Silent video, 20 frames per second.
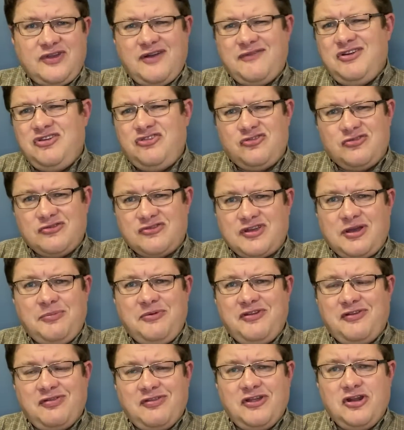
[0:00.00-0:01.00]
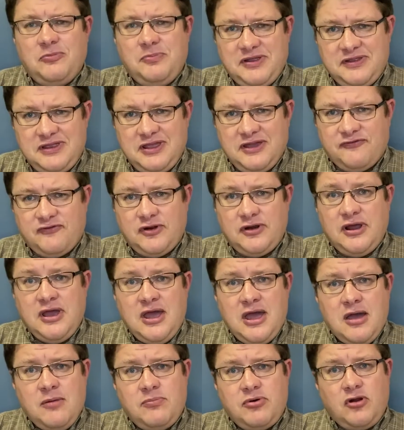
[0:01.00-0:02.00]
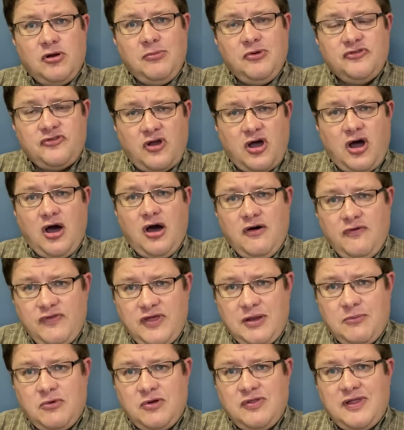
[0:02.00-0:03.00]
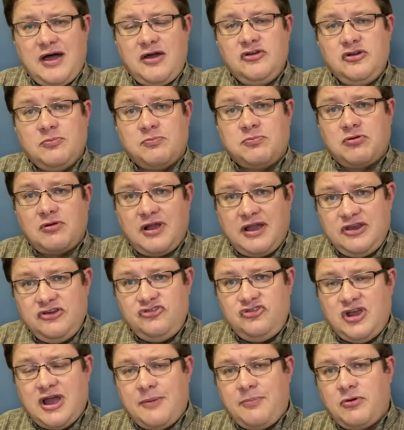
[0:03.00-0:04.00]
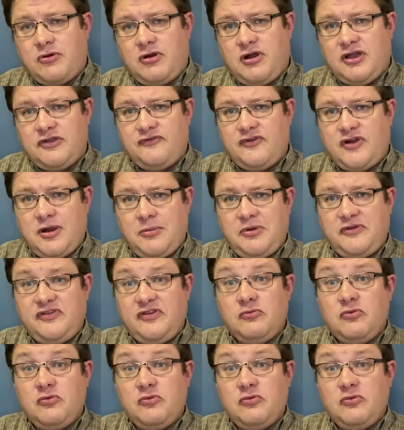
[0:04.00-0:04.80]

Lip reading: Every insurance company is a little bit different, but almost all of them will allow you to price shop across pharmacies.